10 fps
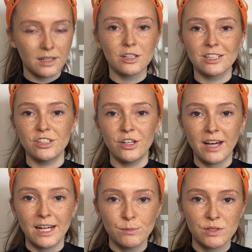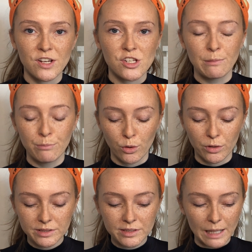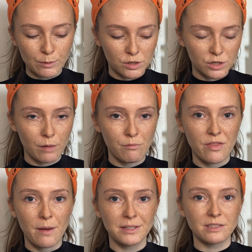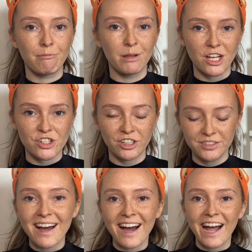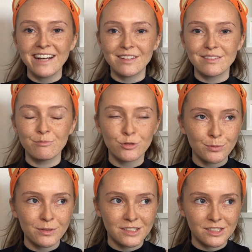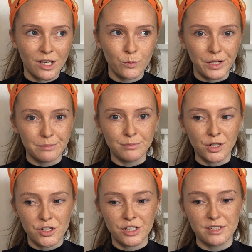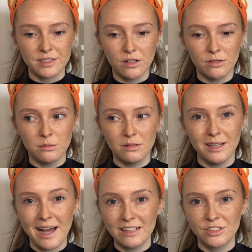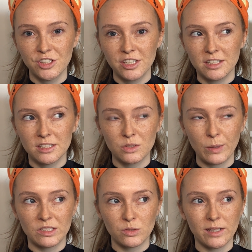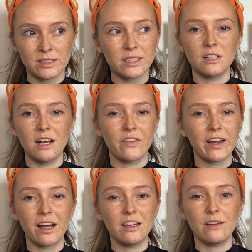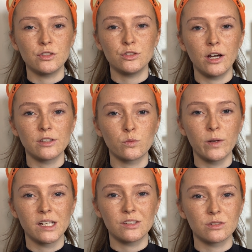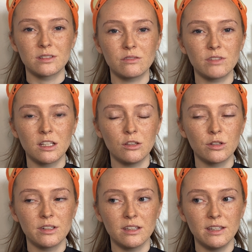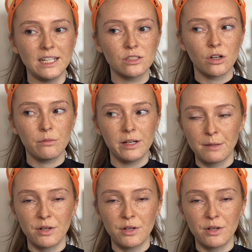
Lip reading: Okay, so now that I am sufficiently bronzed, I'm going to go in with a bit of blusher. I didn't properly start wearing blusher until last year, 2020. I think I never knew how to wear it, so it didn't really look nice on me.